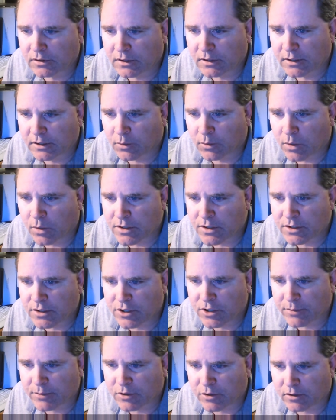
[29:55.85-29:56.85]
and there was
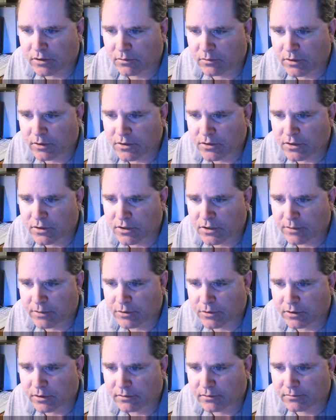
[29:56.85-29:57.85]
Egyptian. Where's
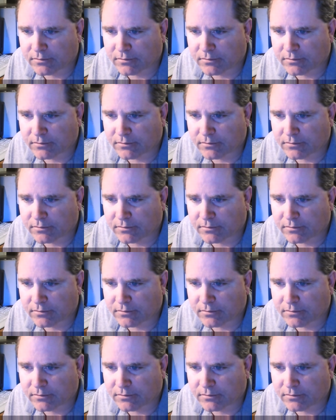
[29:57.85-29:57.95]
Egyptian?